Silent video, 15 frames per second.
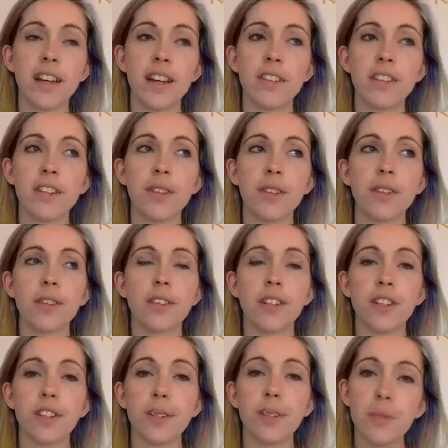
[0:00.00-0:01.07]
So the
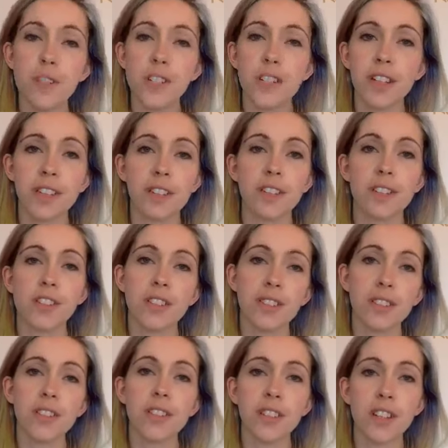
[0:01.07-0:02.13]
human Jesus, the
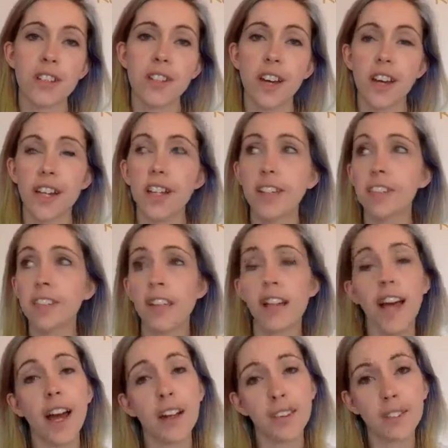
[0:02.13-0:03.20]
Jesus that's going to die, he still
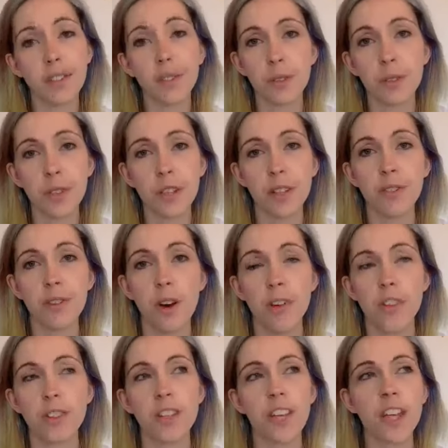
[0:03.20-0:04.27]
has the glory of
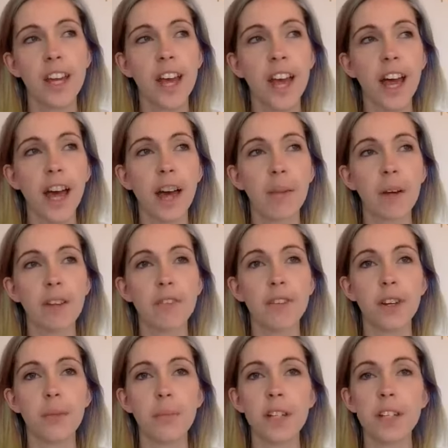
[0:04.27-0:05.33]
God. And
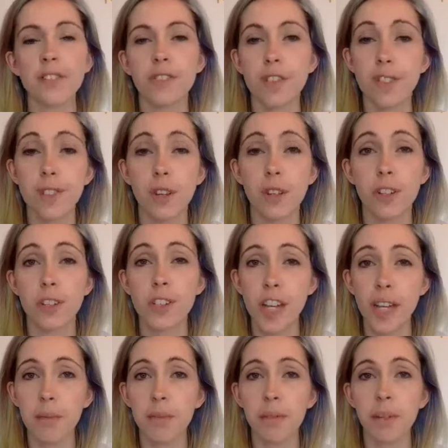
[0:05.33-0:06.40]
so Peter and John and
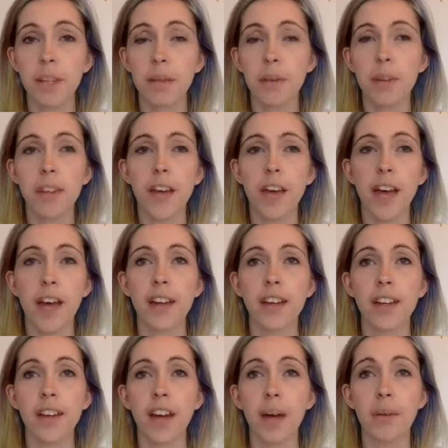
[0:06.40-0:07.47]
James, when they were there,
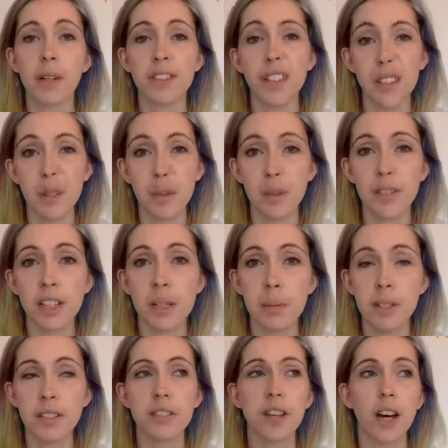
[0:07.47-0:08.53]
I mean, it says they were
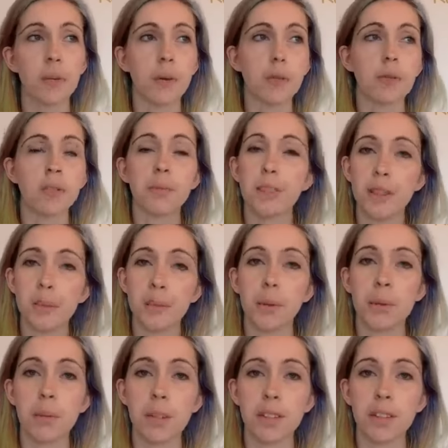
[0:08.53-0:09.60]
sleepy to start with, which means they
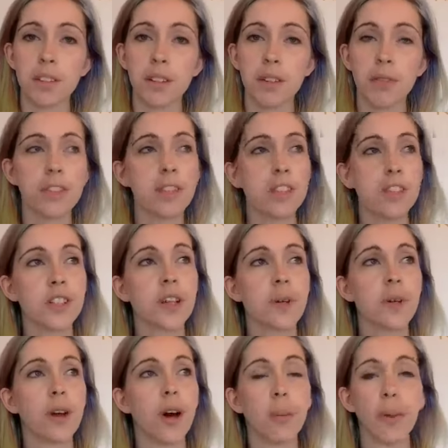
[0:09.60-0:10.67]
probably missed the conversation
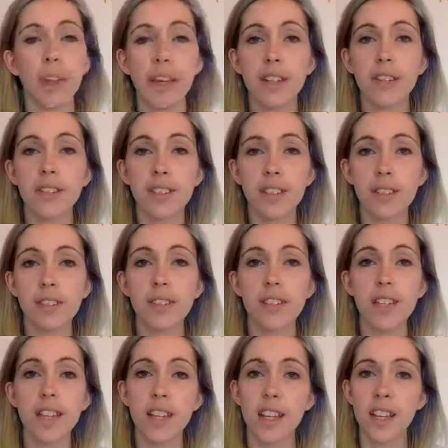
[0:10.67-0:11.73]
going on, but they could still
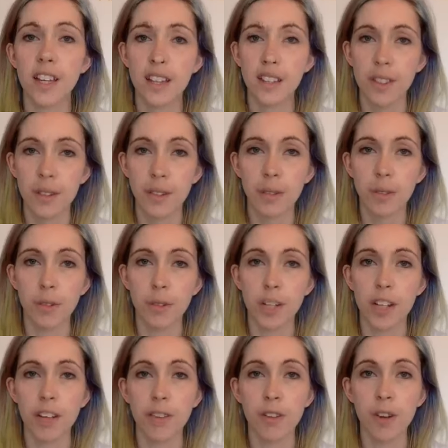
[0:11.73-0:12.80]
see the
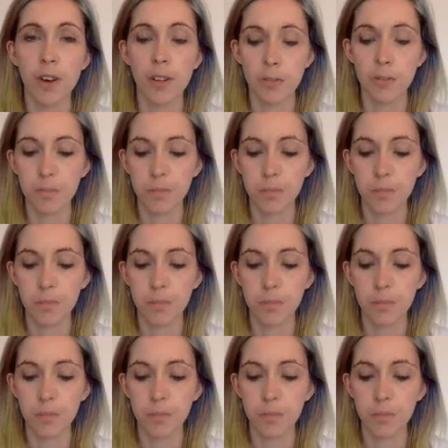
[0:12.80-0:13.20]
glory of God.